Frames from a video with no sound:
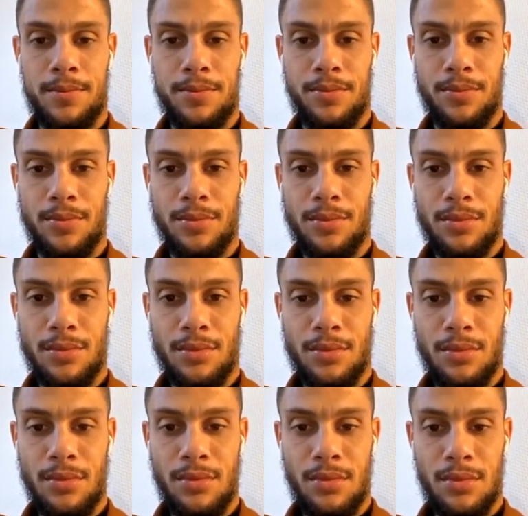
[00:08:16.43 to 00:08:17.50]

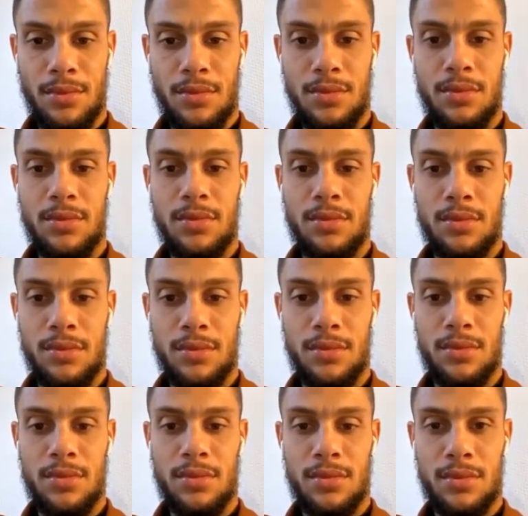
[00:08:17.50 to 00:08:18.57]

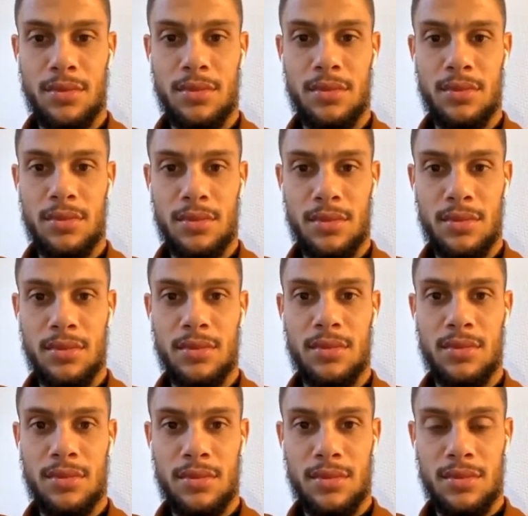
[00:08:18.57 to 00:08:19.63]

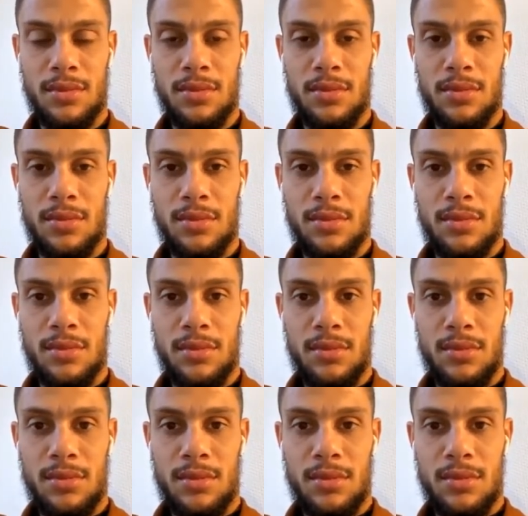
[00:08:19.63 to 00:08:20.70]

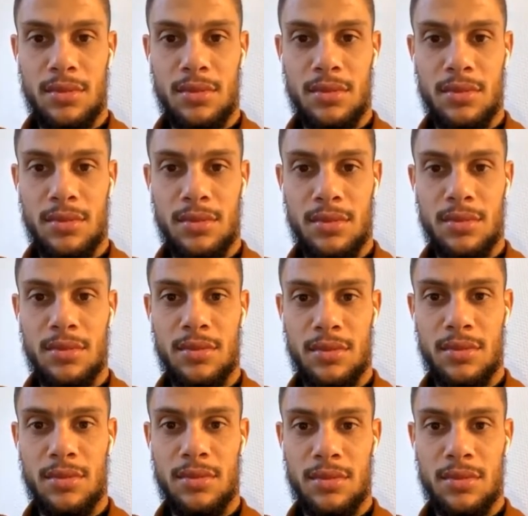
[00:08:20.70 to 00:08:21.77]

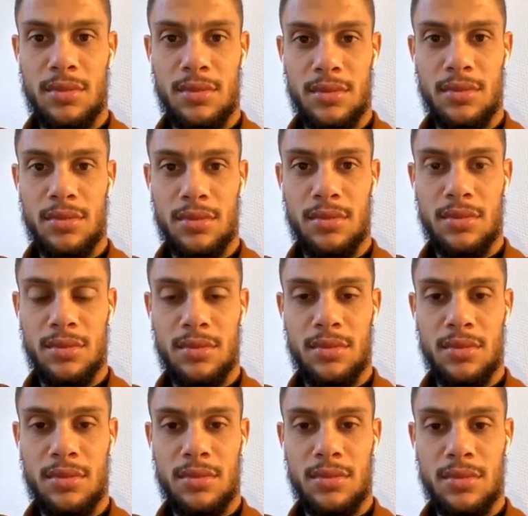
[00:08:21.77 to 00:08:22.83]

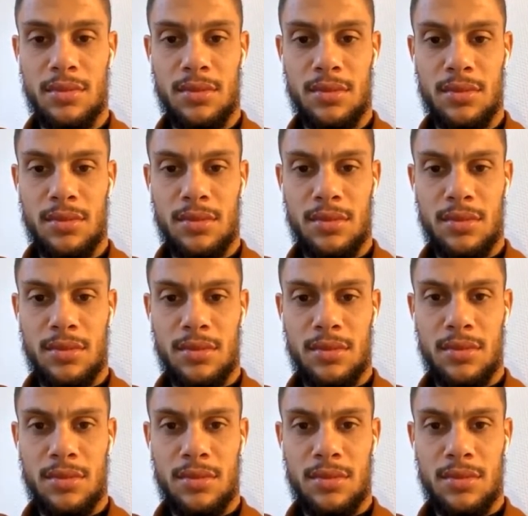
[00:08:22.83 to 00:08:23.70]
The person shown says nothing.